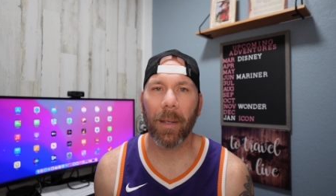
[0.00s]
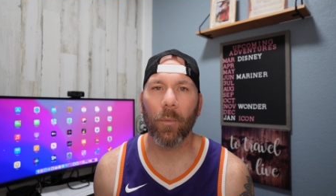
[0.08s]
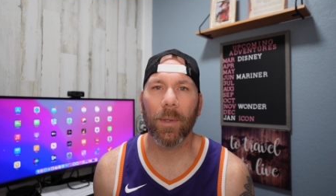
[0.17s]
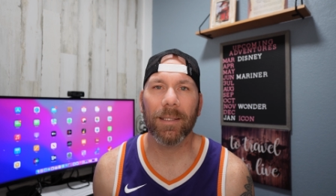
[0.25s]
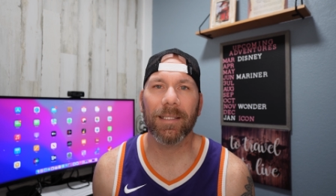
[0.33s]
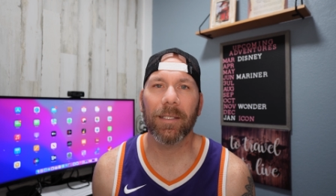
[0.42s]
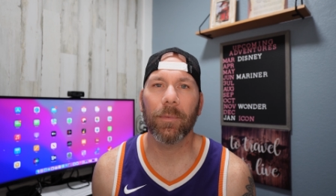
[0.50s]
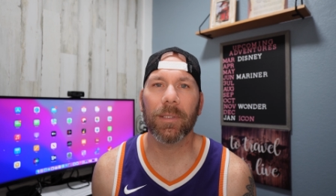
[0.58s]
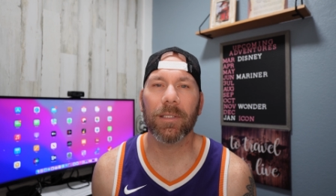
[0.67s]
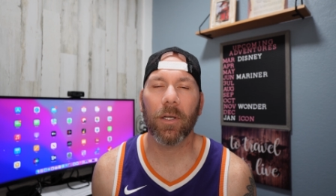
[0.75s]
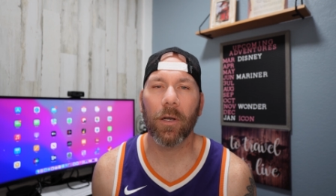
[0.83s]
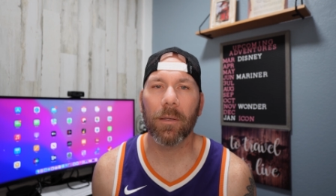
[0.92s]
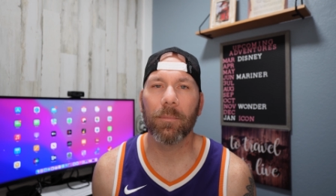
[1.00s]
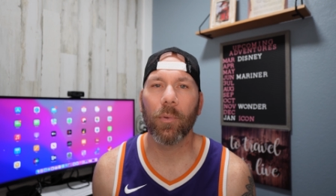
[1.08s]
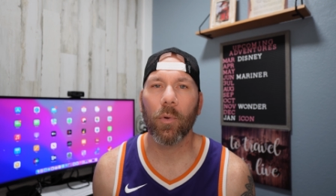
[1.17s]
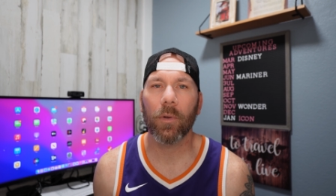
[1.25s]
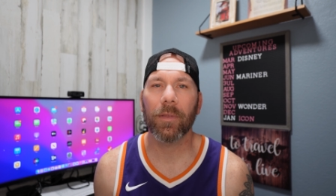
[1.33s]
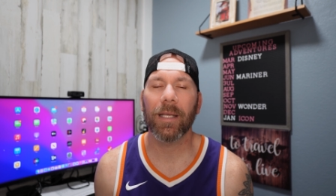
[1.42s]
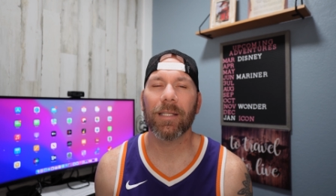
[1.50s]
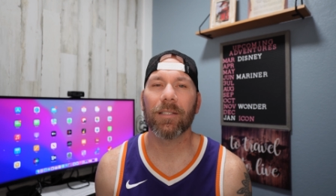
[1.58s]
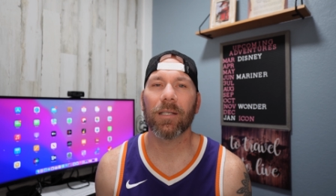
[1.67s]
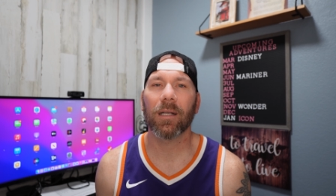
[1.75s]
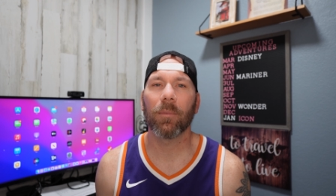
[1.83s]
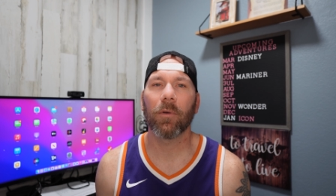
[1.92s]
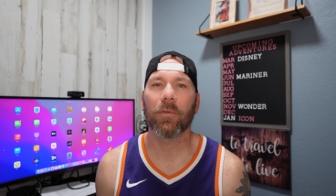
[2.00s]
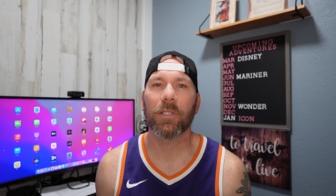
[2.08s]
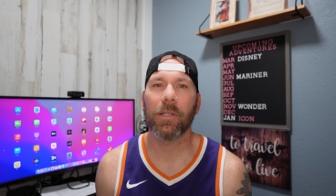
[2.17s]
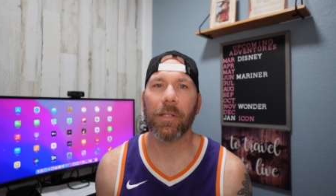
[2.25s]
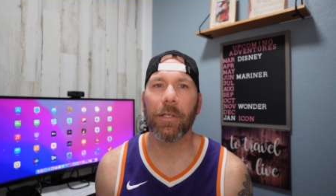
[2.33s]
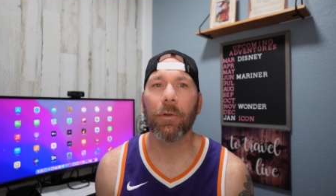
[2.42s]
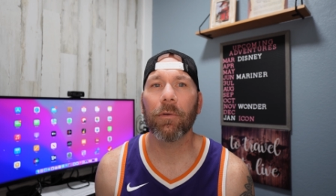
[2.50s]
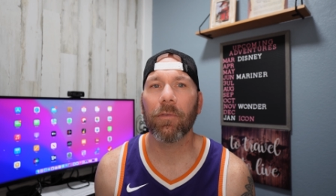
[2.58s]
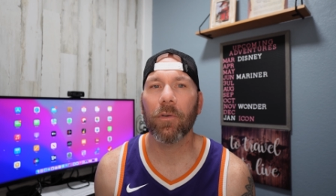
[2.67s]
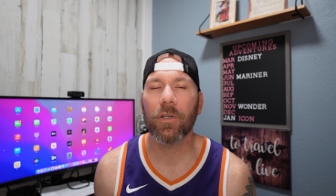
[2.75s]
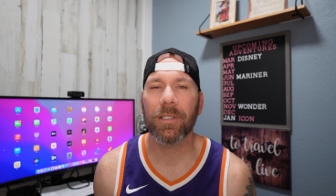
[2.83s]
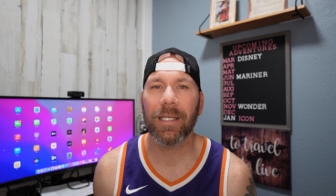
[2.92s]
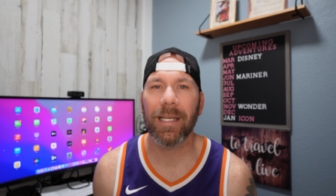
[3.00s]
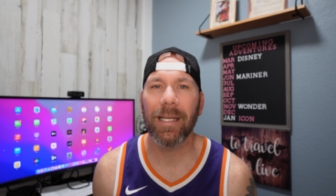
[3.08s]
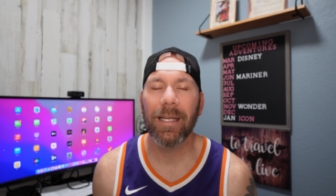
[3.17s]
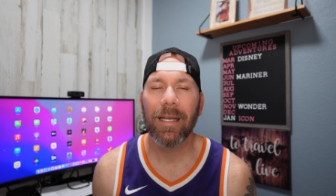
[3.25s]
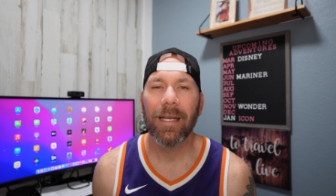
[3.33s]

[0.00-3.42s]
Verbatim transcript: and once he was on board, they took him over to the University